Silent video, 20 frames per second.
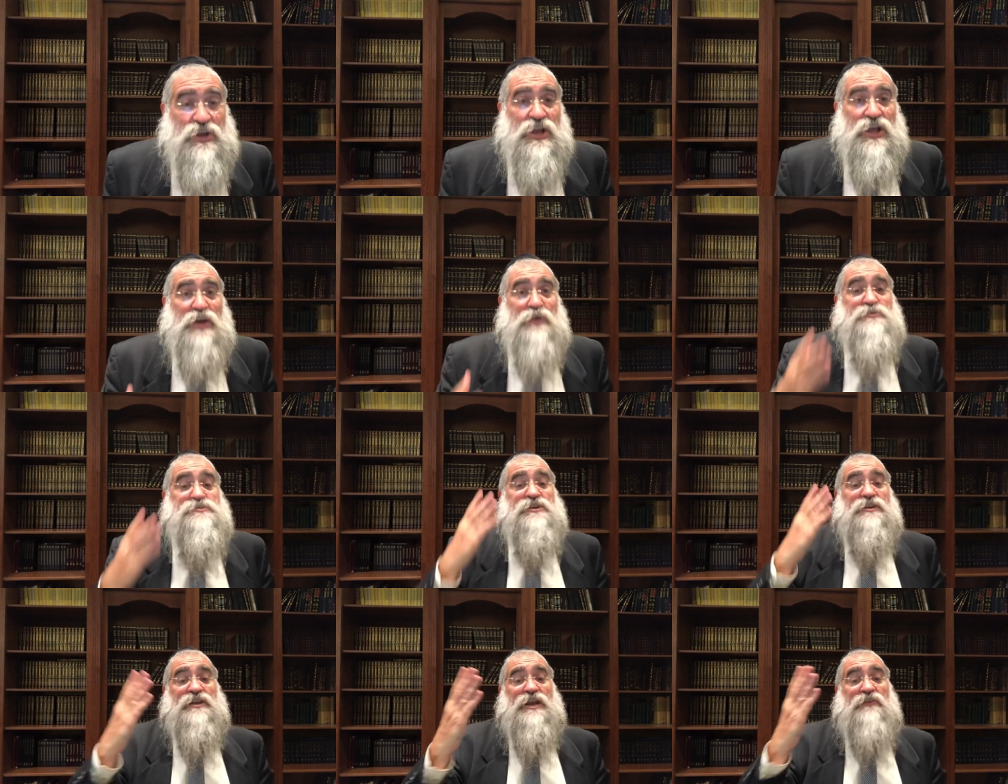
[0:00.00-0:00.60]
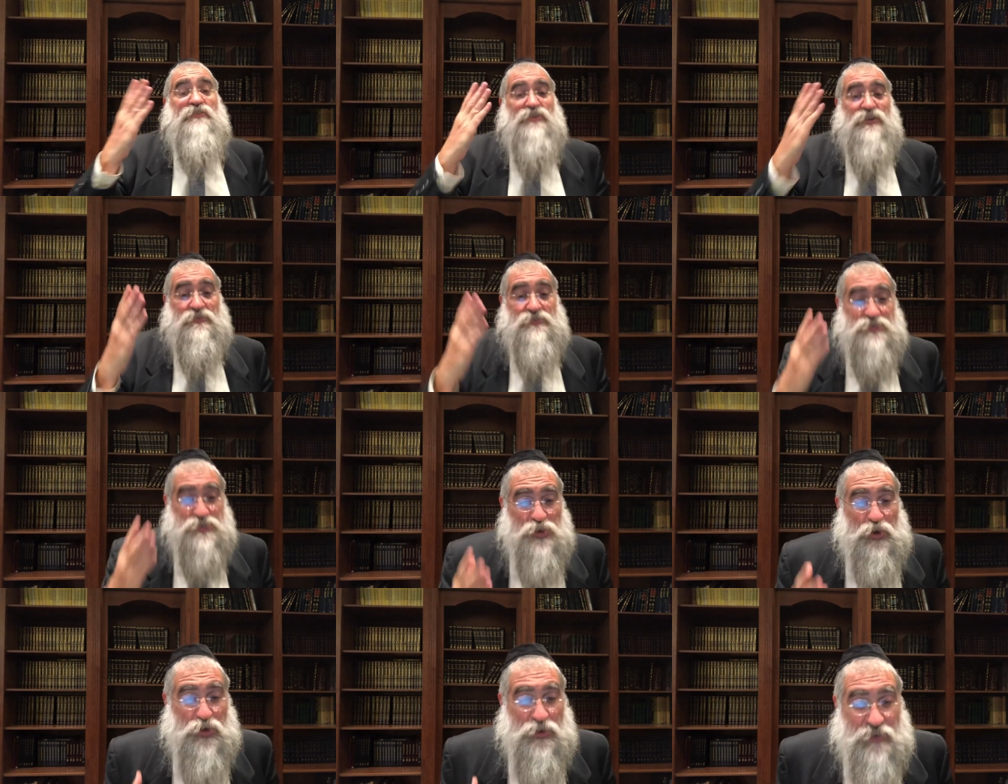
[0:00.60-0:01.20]
He was a level of a
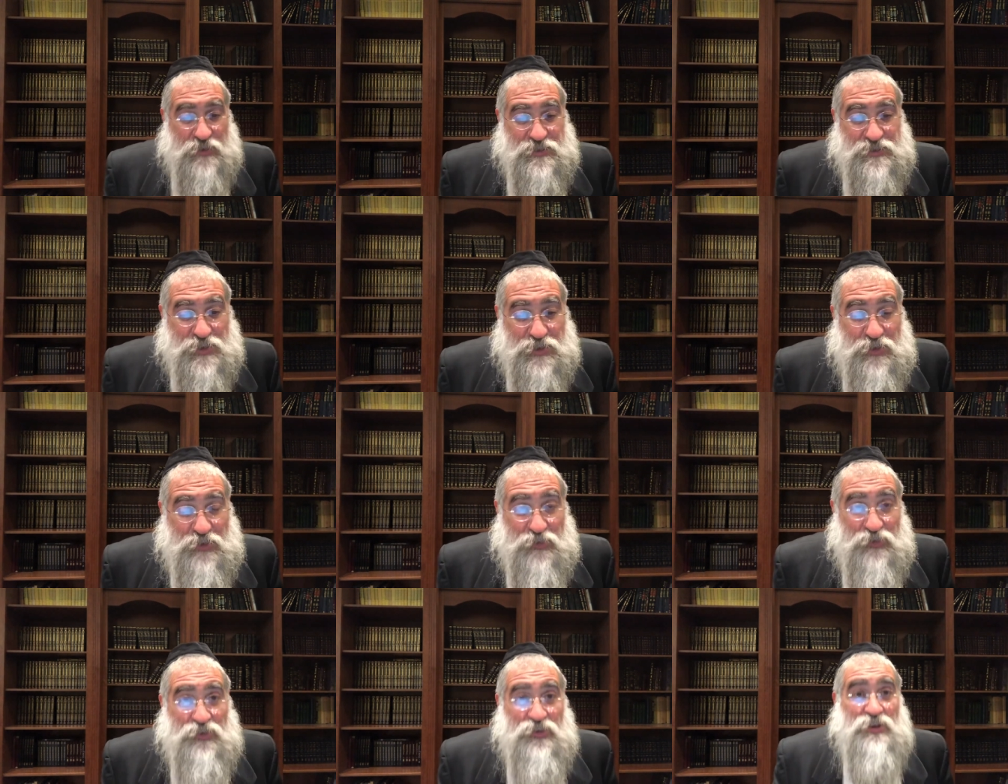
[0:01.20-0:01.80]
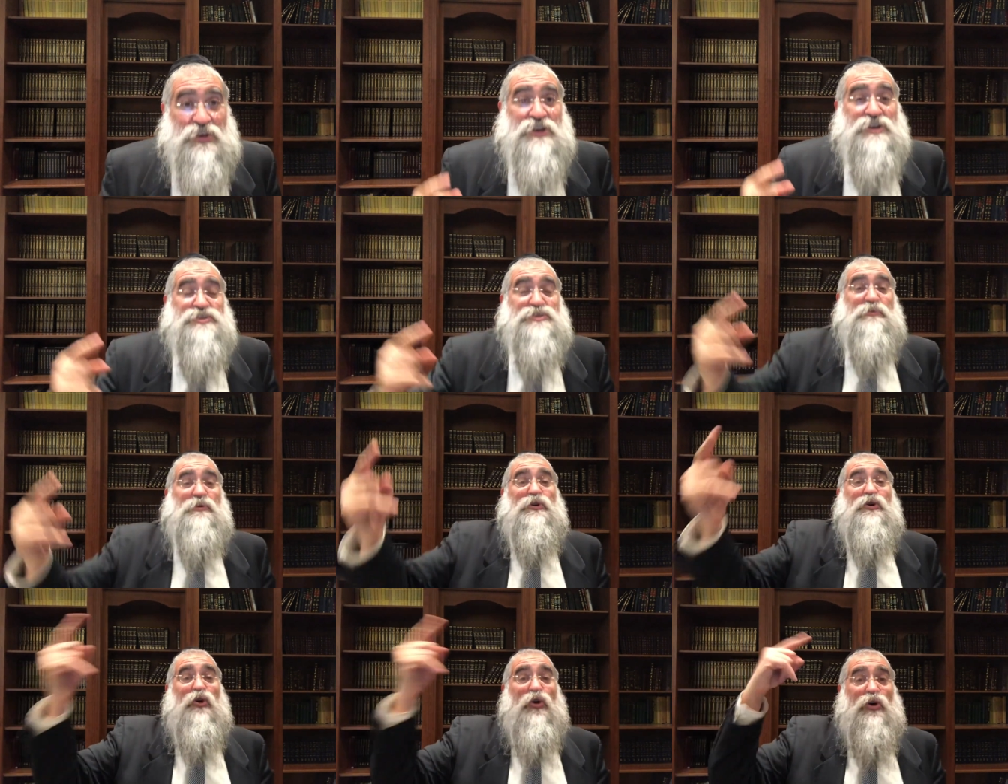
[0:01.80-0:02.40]
soul of Atzilut. So
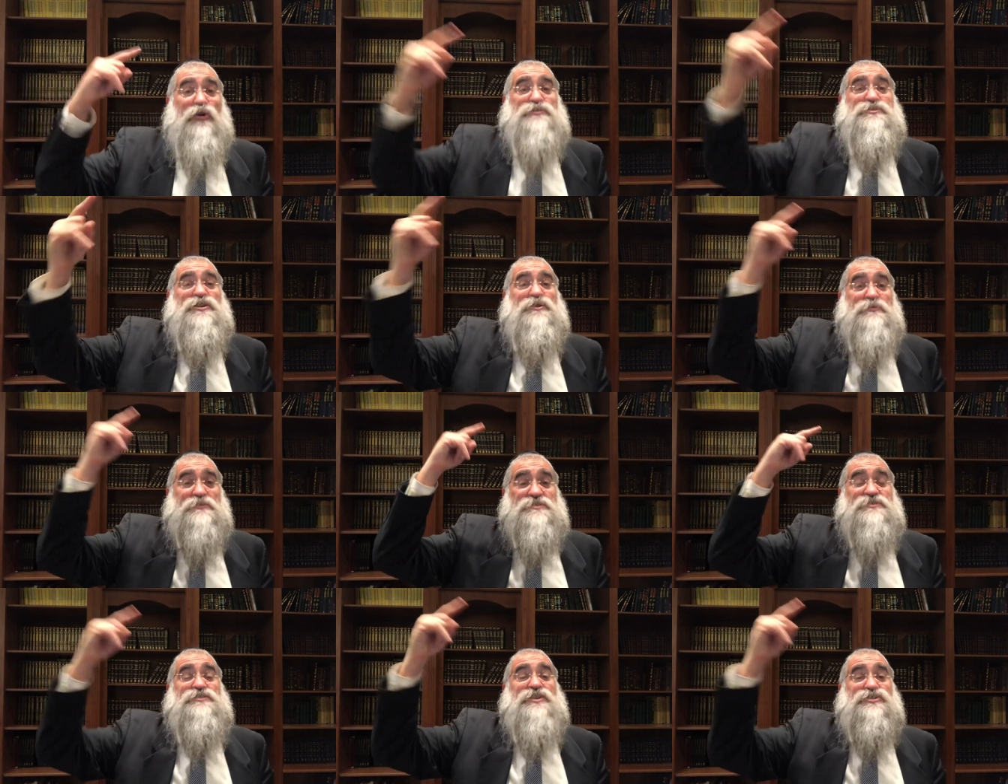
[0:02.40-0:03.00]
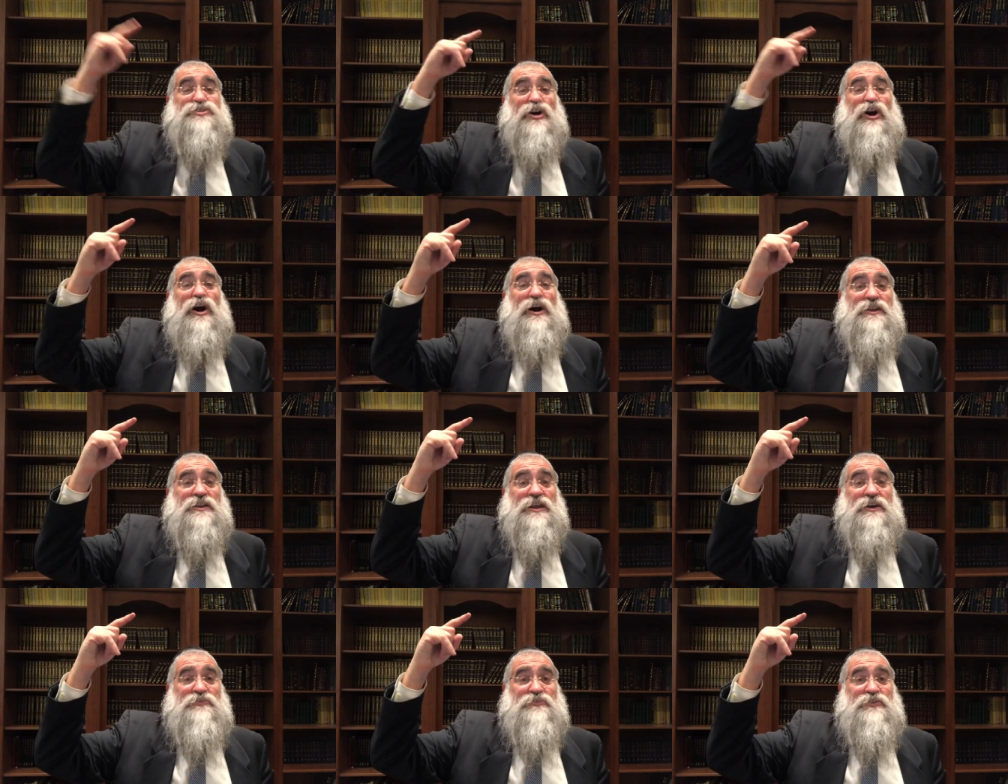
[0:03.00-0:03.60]
because he was in such a high
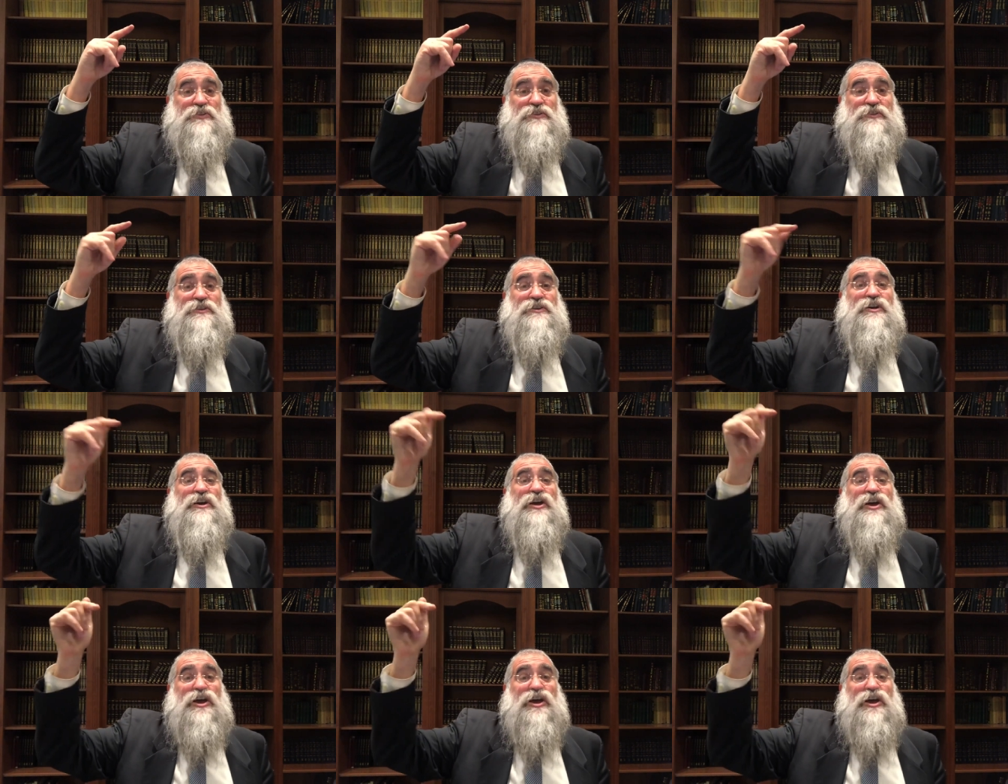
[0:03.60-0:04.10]
level,